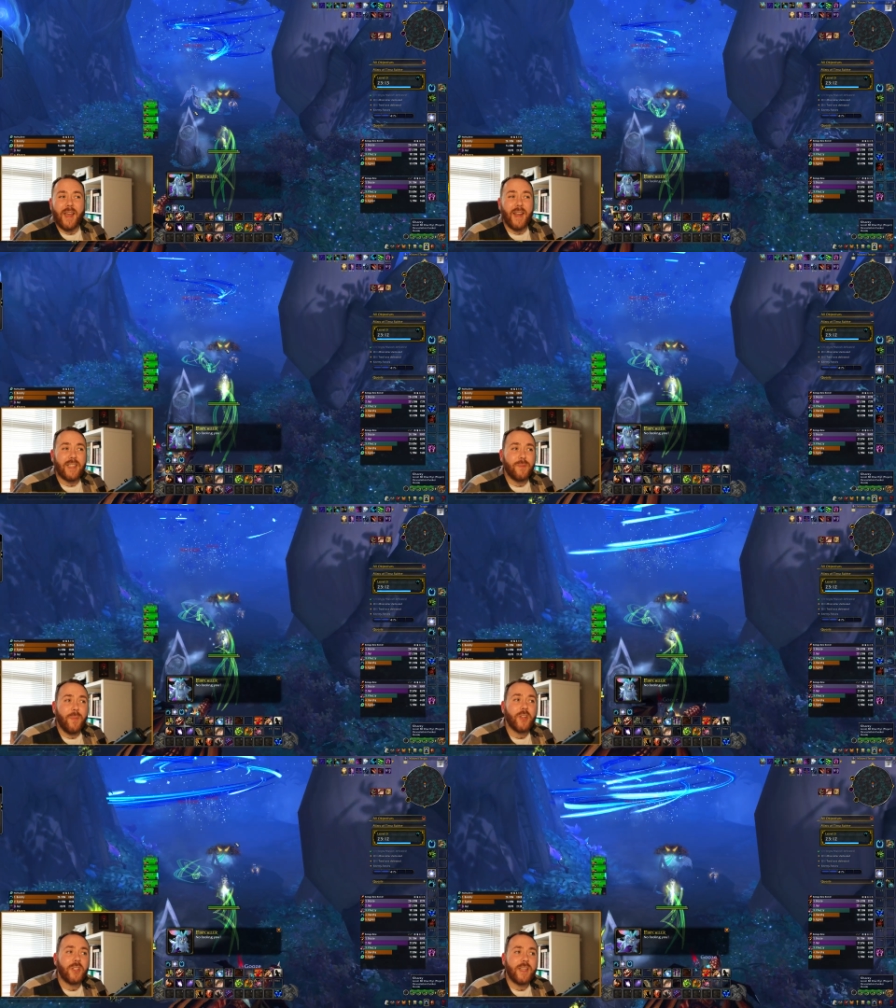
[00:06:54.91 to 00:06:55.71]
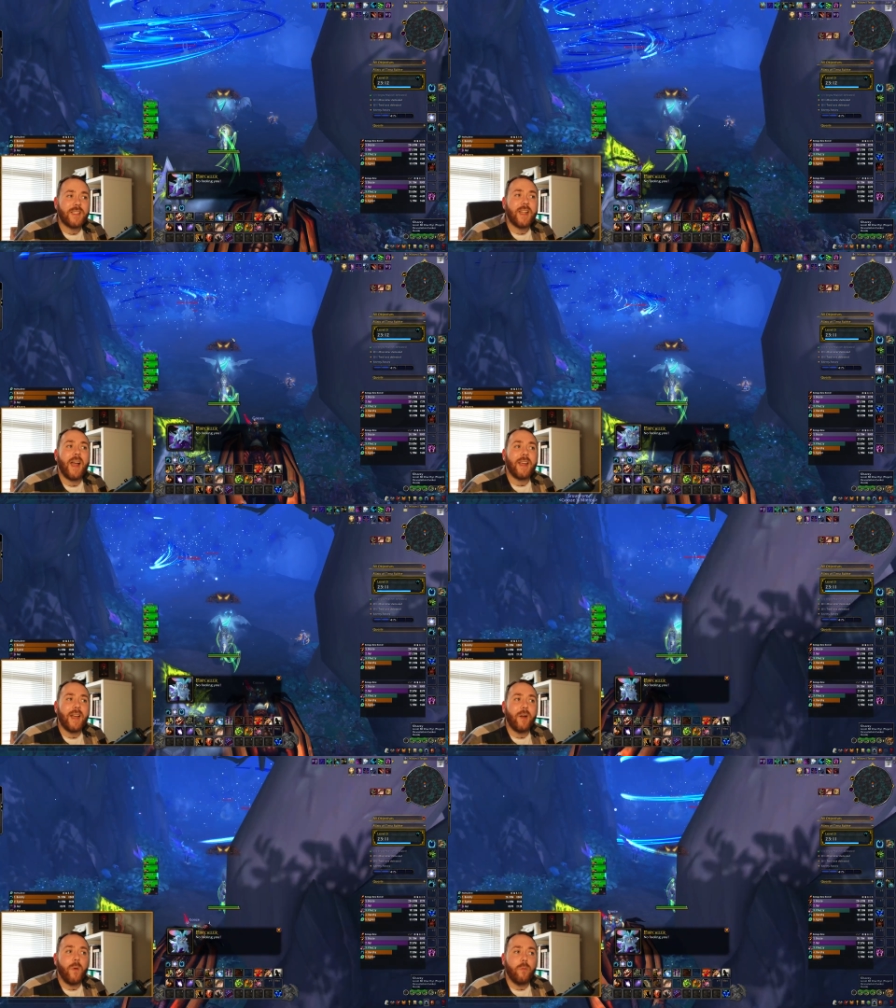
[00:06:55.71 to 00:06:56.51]
And especially starting
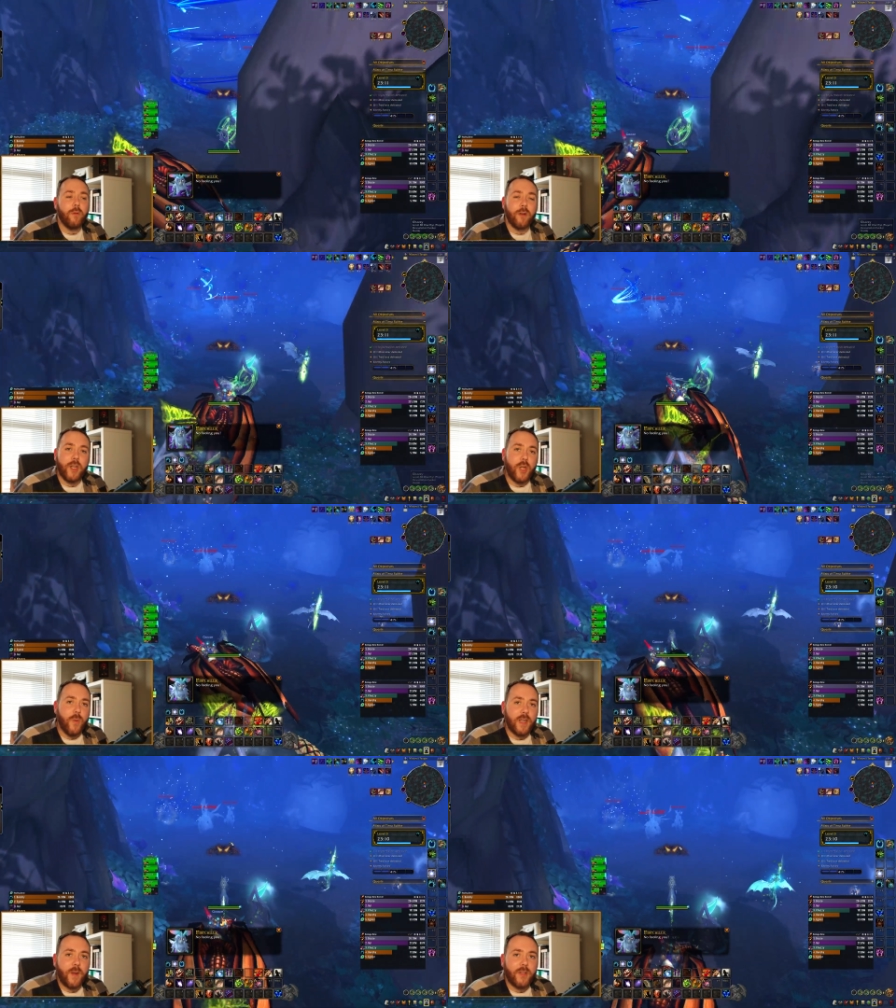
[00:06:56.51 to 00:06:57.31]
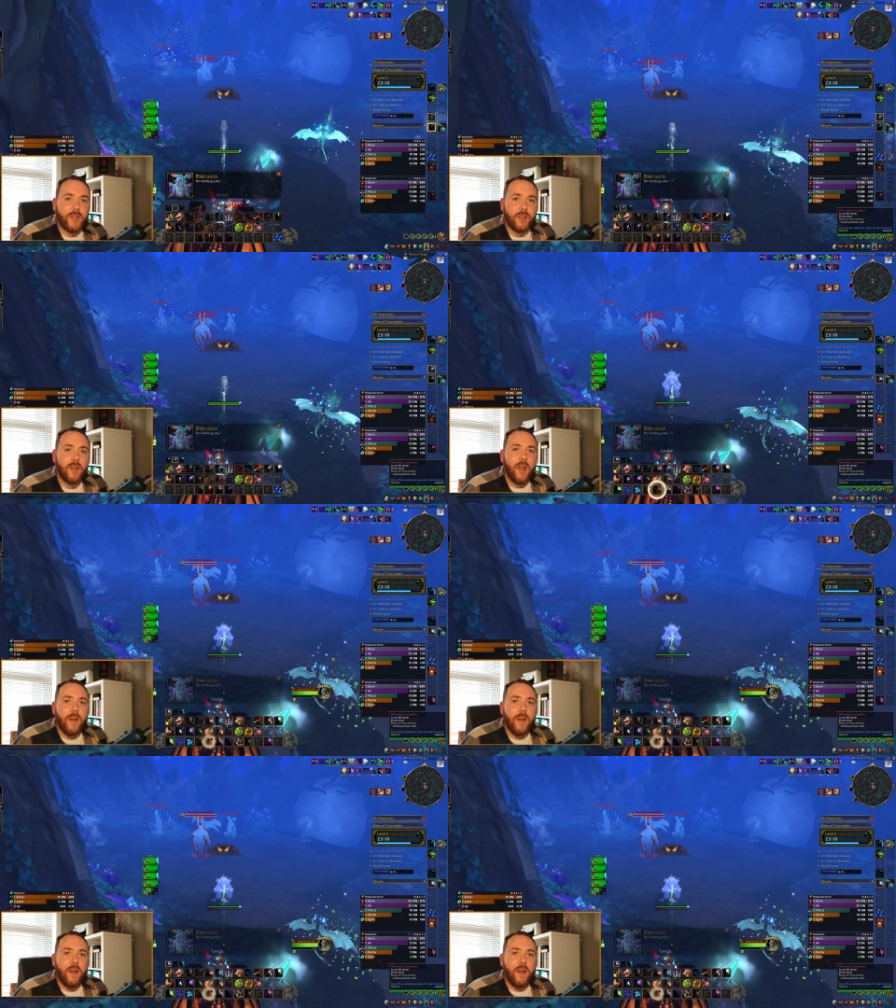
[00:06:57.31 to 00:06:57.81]
out when we're in a new expansion,